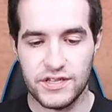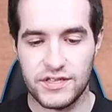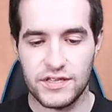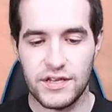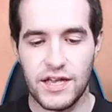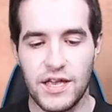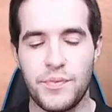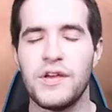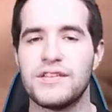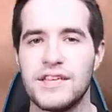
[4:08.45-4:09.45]
is in
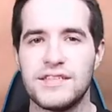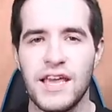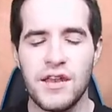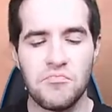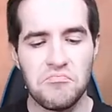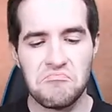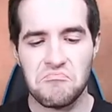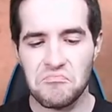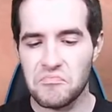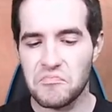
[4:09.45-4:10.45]
P S A ten.
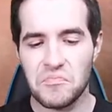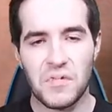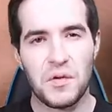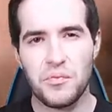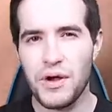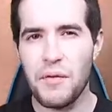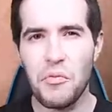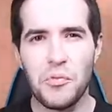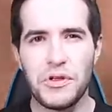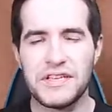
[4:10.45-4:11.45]

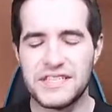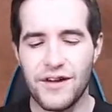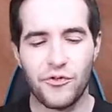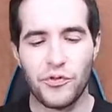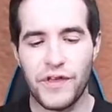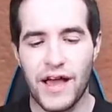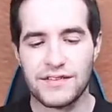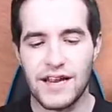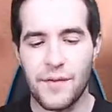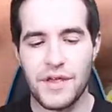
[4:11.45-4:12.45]
Probably several
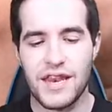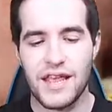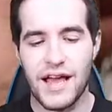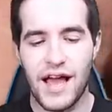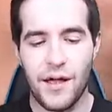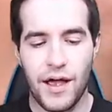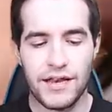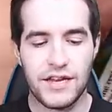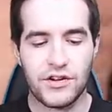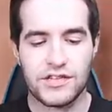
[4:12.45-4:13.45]
thousand. I mean, I,
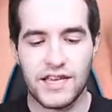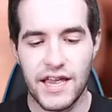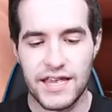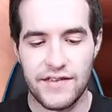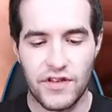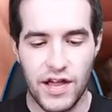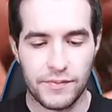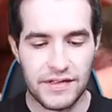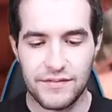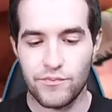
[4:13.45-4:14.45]
I dare say even
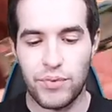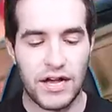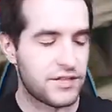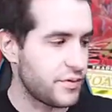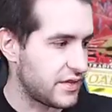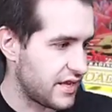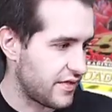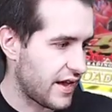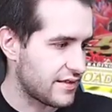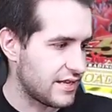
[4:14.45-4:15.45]
up to possibly ten
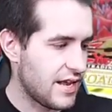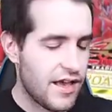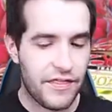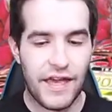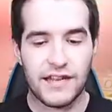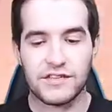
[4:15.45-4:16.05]
thousand. That